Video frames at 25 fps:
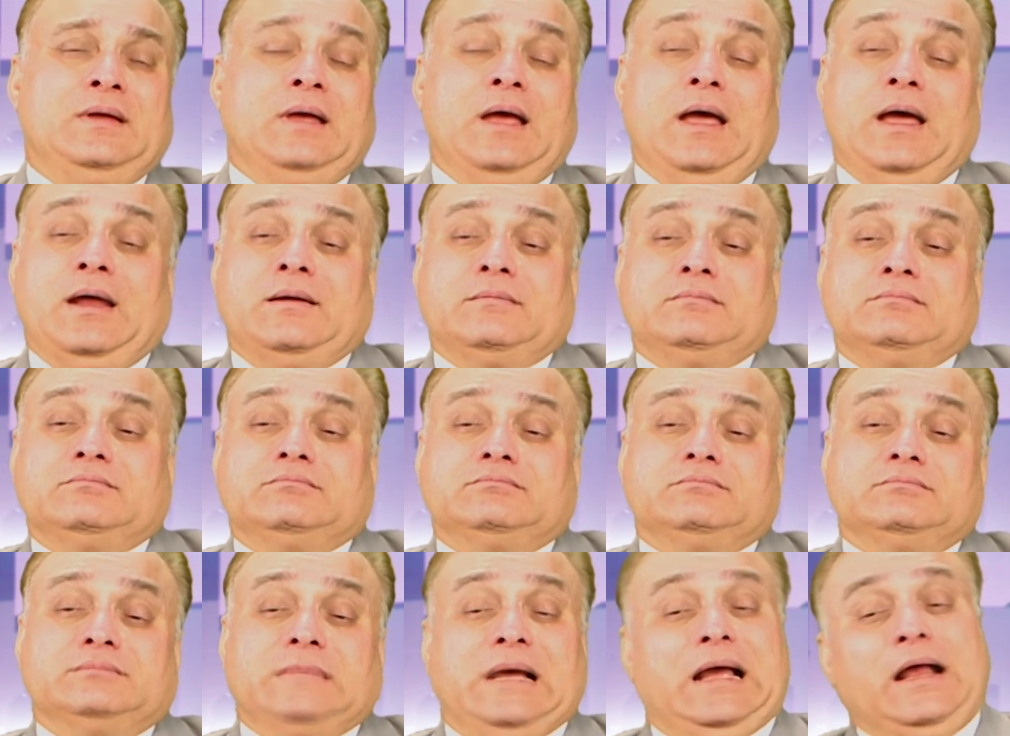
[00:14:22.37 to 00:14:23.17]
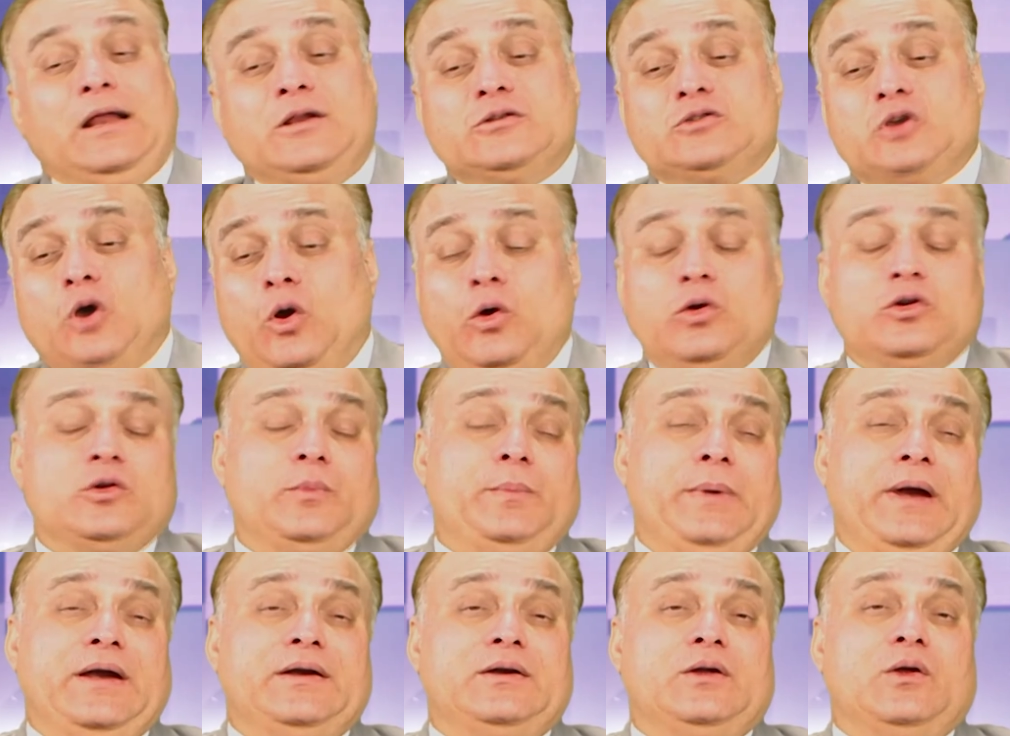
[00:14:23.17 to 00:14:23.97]
And as all
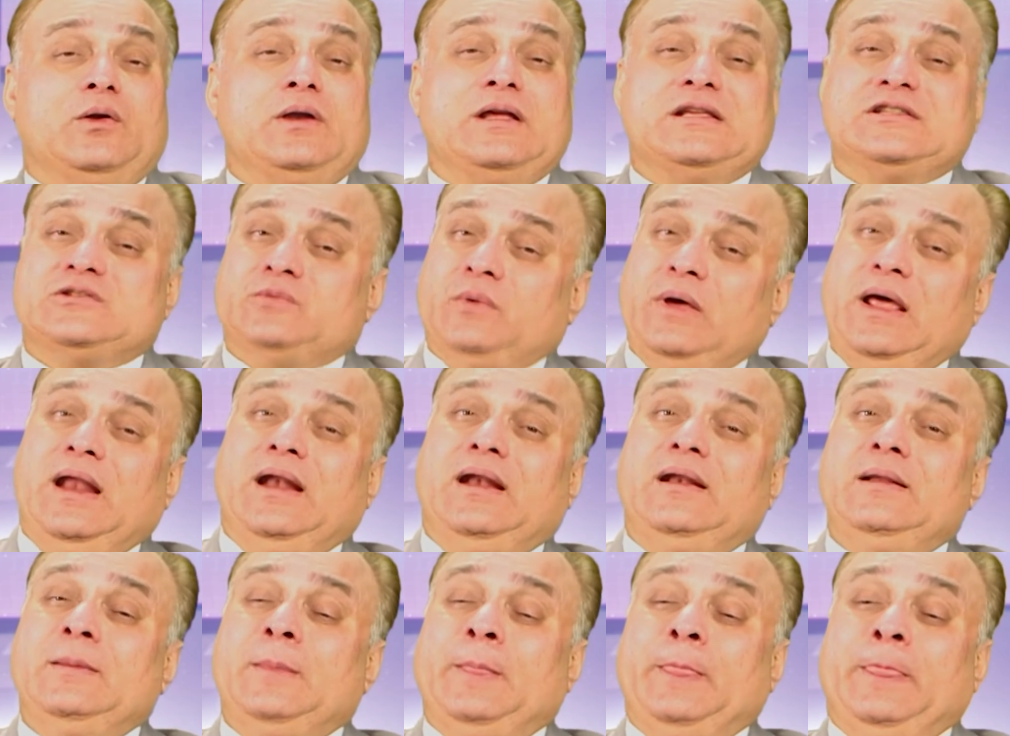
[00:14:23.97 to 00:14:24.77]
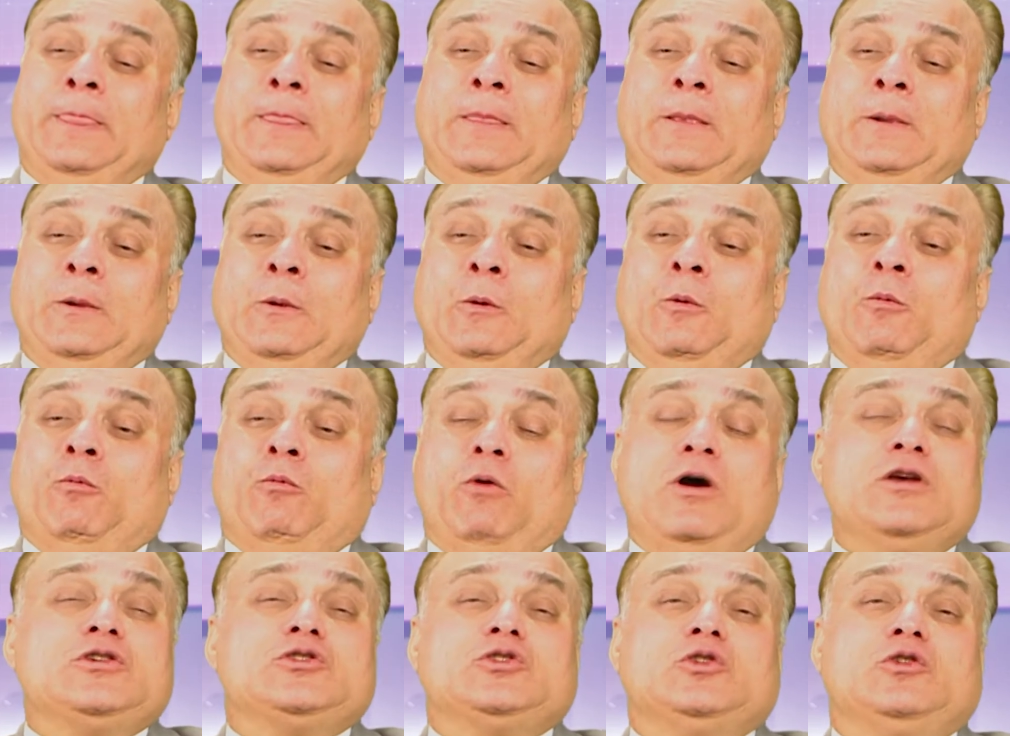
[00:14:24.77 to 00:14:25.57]
depend on as well,
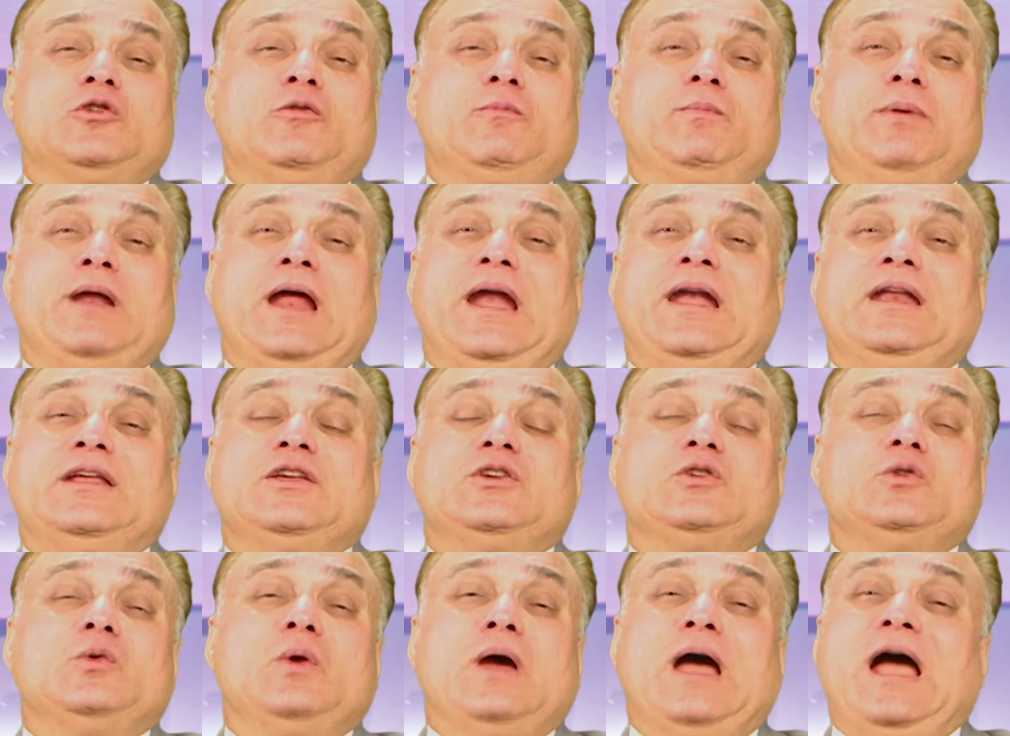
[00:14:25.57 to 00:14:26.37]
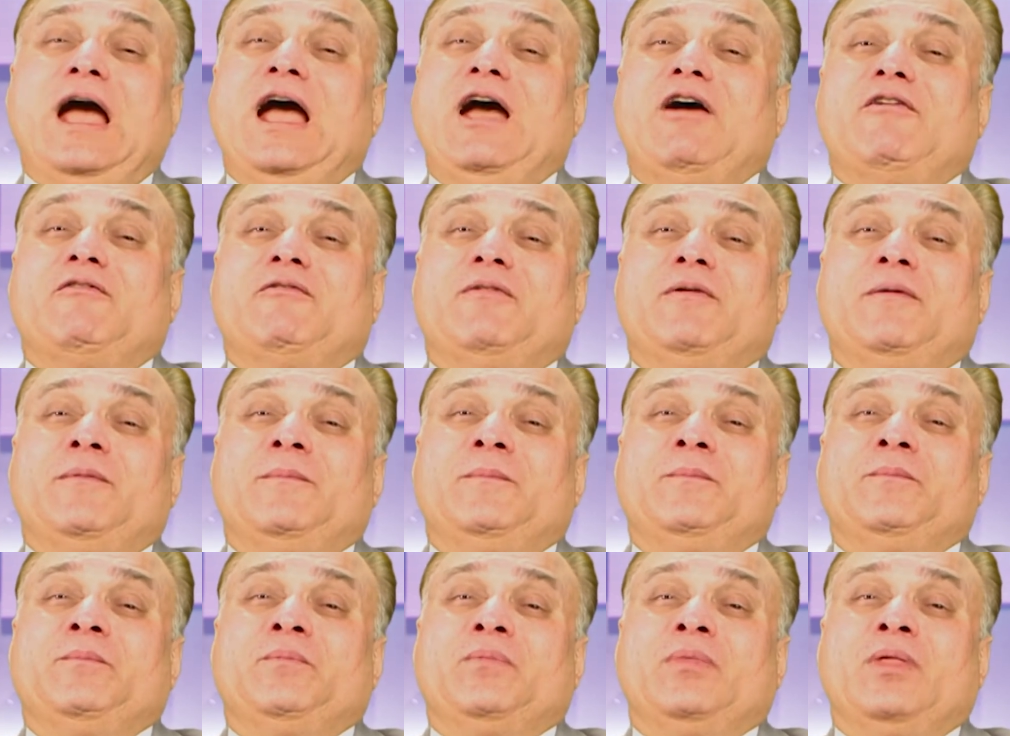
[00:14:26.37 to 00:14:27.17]
what sort of planning you have.
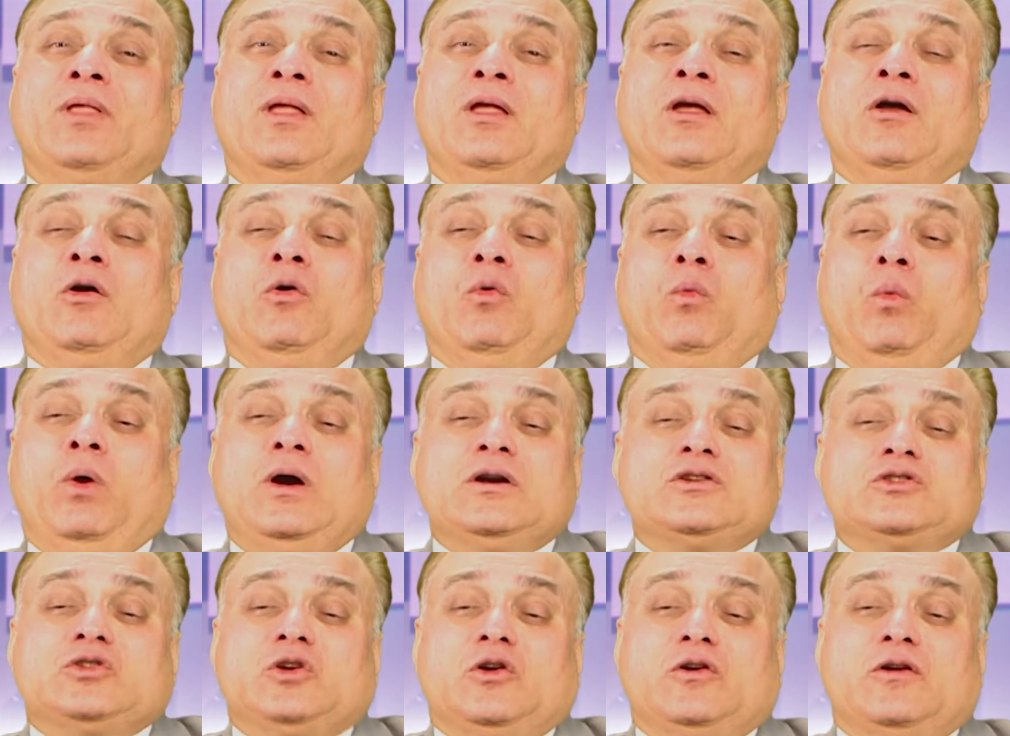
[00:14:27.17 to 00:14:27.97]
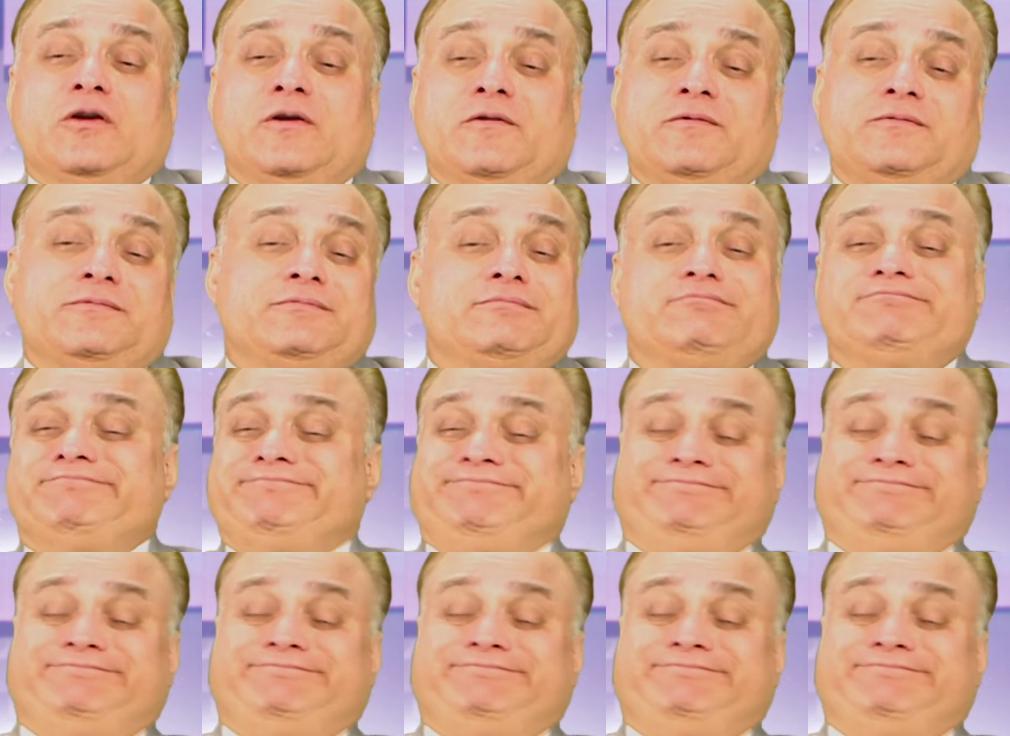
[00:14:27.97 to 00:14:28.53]
What sort of